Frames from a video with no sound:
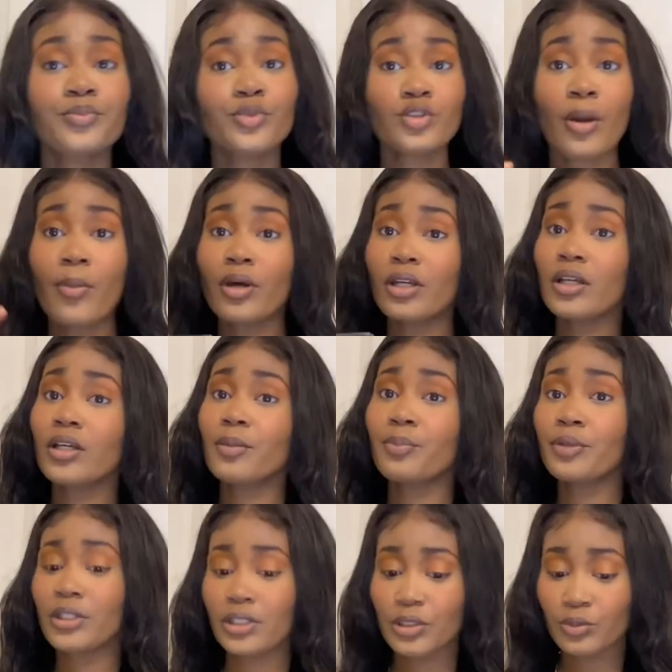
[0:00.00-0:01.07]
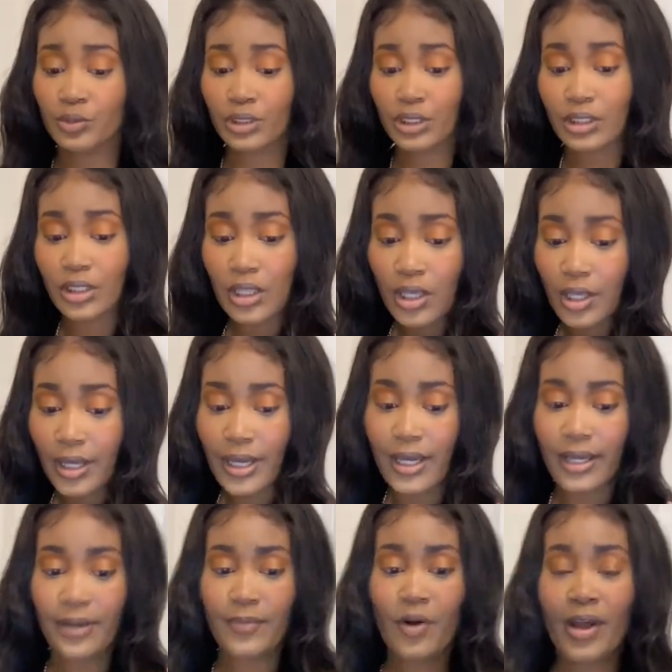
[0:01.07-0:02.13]
So I'm gonna put these little
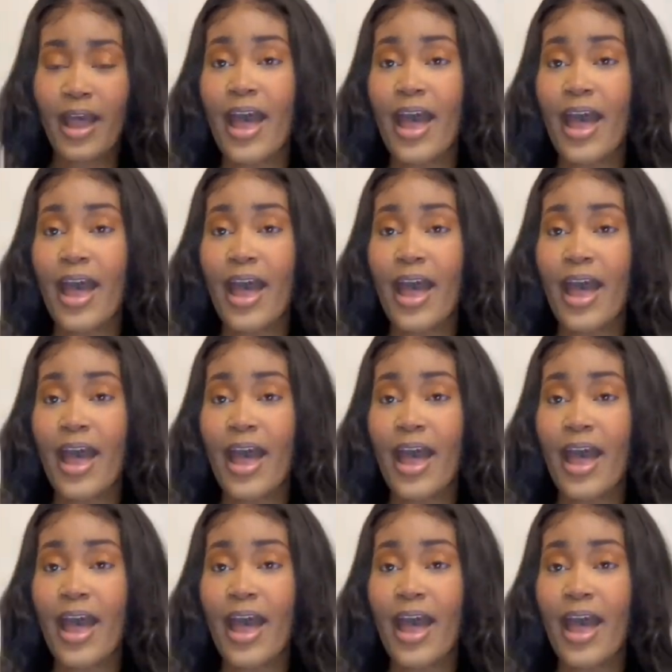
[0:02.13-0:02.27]
Okay,